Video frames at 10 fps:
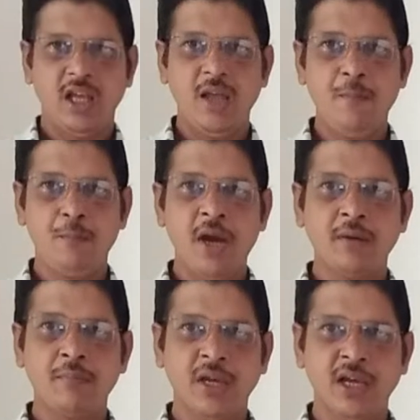
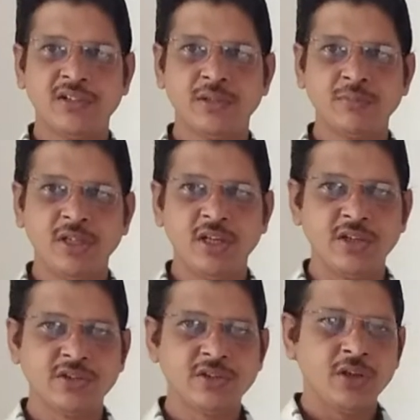Impact mechanism
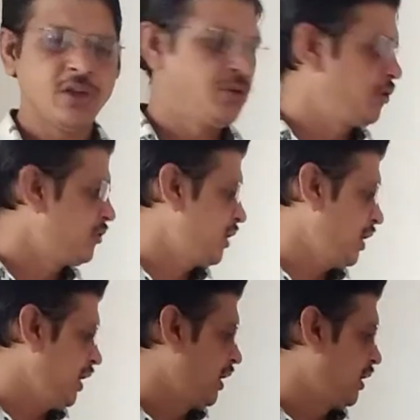is
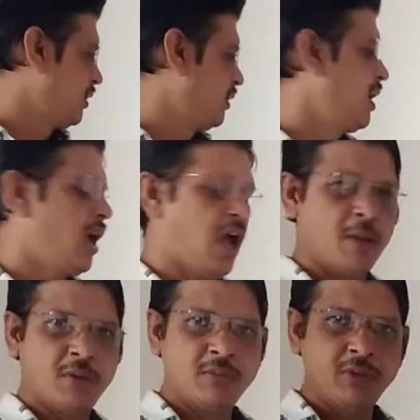used in
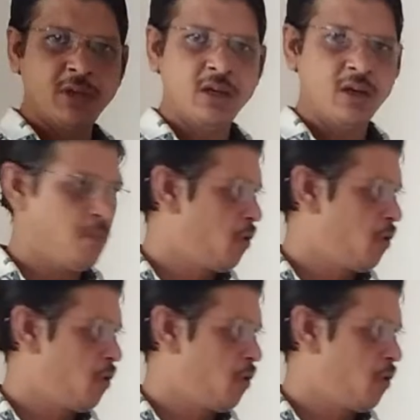hammer mill,